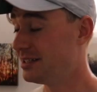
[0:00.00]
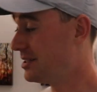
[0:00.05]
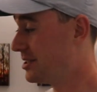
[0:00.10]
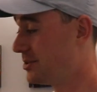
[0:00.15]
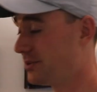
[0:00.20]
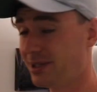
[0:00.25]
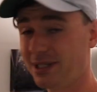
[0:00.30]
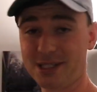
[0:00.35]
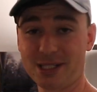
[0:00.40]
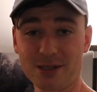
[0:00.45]

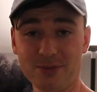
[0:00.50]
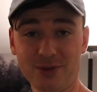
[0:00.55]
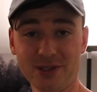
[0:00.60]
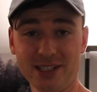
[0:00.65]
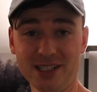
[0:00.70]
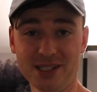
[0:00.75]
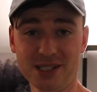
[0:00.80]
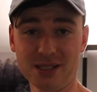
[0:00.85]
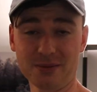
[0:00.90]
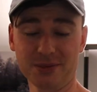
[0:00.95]
So it ends up
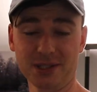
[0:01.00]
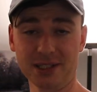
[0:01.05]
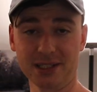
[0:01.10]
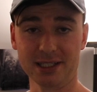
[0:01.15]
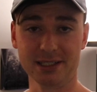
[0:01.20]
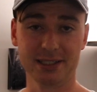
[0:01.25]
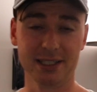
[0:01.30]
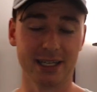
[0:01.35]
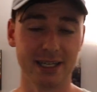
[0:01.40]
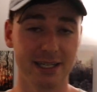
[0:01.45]
looking something
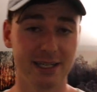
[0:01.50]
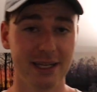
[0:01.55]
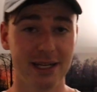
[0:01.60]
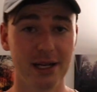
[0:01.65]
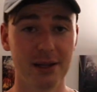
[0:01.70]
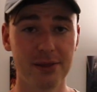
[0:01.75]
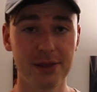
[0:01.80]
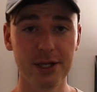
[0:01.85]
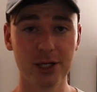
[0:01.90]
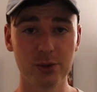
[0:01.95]
like that,
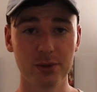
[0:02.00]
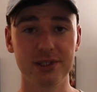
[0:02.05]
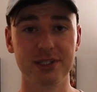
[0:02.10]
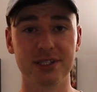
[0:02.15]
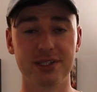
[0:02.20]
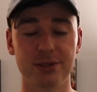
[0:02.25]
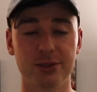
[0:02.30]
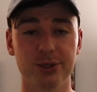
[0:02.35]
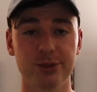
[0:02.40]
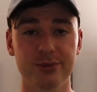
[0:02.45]
and I think what
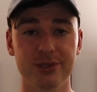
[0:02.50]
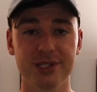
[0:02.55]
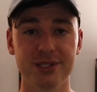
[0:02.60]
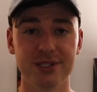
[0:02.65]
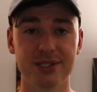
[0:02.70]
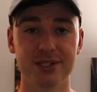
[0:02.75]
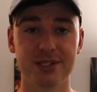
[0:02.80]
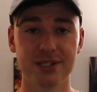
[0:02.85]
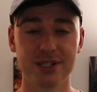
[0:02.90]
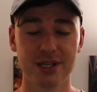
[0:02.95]

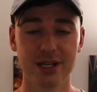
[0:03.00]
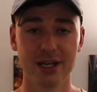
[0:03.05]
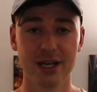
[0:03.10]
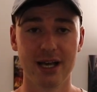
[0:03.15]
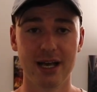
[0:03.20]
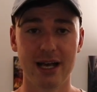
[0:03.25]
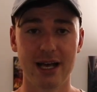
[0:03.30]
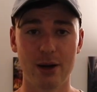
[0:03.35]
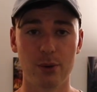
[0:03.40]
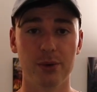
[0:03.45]
determines
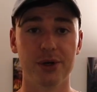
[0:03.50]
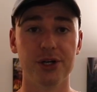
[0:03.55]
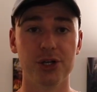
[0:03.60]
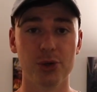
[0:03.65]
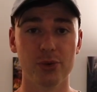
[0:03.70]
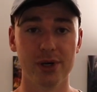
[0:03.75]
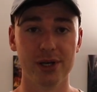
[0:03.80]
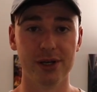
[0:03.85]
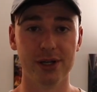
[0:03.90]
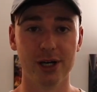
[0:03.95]
where
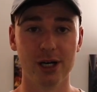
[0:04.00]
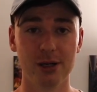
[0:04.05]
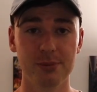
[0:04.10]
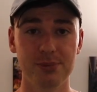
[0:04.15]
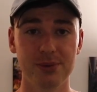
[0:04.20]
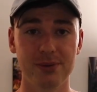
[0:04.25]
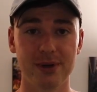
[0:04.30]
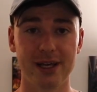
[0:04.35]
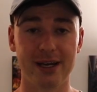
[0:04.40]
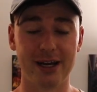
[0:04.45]
you end
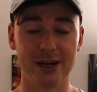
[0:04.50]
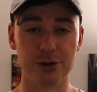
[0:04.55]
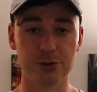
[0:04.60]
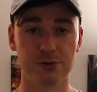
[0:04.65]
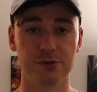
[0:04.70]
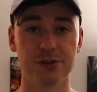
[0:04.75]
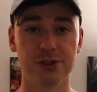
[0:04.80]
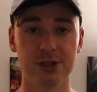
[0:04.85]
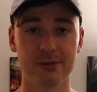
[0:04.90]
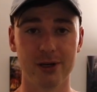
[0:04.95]
up and how you
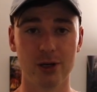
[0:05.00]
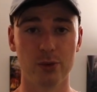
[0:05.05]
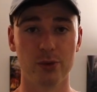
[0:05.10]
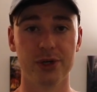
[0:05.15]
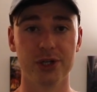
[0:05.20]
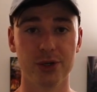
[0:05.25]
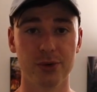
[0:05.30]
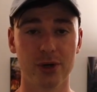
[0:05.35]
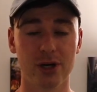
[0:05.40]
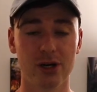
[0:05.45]
feel about
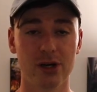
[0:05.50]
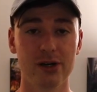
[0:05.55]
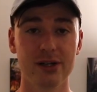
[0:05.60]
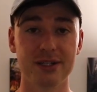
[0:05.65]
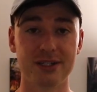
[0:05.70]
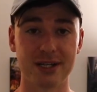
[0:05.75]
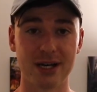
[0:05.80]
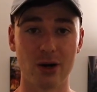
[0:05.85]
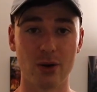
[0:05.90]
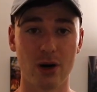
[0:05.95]
where you are
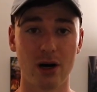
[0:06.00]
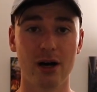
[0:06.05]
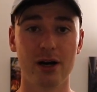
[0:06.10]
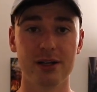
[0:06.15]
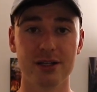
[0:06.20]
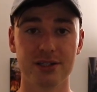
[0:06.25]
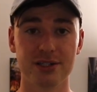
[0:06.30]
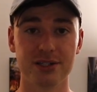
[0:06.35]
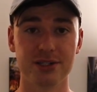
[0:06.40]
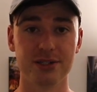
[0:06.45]
is how
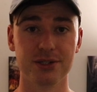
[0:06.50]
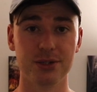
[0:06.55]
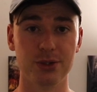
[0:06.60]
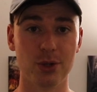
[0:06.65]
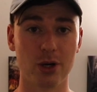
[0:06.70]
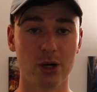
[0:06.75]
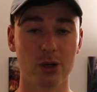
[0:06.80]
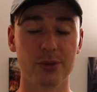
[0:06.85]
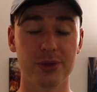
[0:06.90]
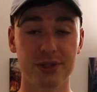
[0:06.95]
honest
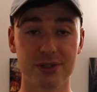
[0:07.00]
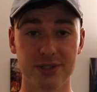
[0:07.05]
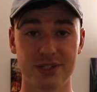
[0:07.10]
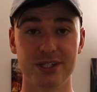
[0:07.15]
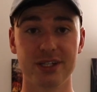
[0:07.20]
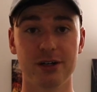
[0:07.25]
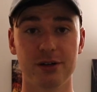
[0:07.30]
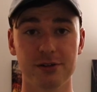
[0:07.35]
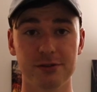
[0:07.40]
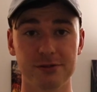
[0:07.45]
you are with
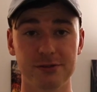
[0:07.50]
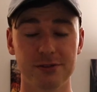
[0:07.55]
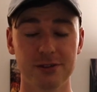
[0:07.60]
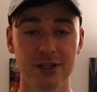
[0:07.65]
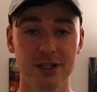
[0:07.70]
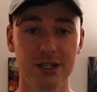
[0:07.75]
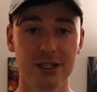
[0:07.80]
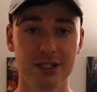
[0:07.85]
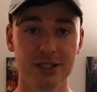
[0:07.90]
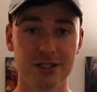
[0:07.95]
yourself.
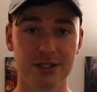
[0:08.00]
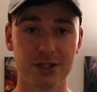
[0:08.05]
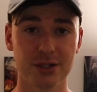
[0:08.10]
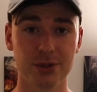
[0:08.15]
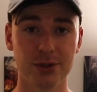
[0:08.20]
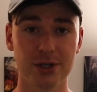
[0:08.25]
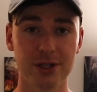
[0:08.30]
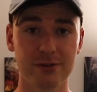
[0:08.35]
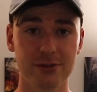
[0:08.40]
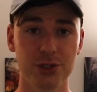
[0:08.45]

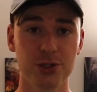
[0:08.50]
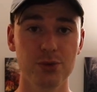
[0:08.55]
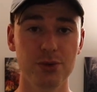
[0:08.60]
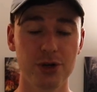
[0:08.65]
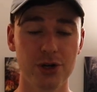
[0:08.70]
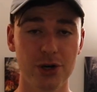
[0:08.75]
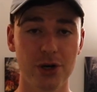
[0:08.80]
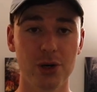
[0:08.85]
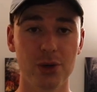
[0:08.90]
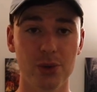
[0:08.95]
So if you
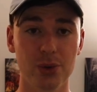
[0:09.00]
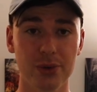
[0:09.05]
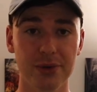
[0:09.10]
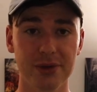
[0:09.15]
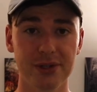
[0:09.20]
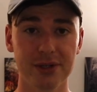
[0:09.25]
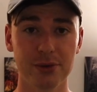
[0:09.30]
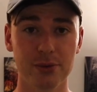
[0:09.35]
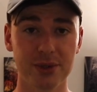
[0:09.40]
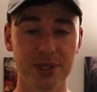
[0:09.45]

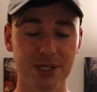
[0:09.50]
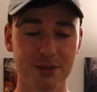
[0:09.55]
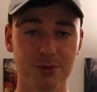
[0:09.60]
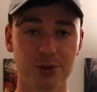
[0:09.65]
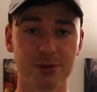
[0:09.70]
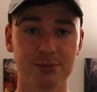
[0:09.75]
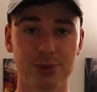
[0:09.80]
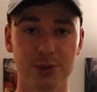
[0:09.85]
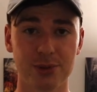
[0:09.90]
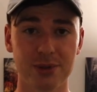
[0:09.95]
know that what is
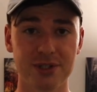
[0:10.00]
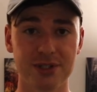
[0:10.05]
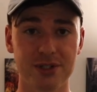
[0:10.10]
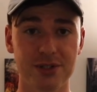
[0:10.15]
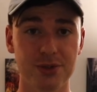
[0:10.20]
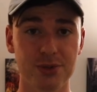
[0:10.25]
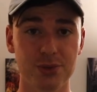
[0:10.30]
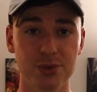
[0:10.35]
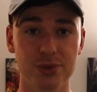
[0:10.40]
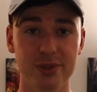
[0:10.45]
more important
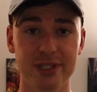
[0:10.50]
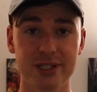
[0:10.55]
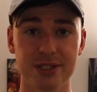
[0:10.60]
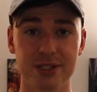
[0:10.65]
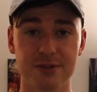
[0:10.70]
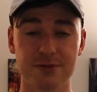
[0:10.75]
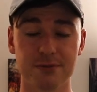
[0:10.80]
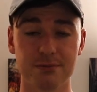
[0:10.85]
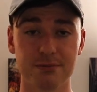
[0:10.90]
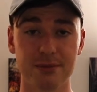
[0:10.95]
to you
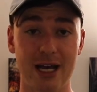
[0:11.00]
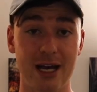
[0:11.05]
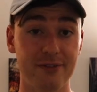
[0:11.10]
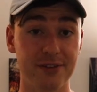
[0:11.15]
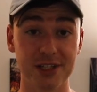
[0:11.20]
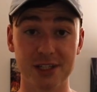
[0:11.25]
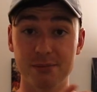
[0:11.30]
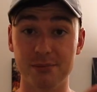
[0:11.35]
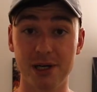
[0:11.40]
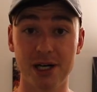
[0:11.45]
is having the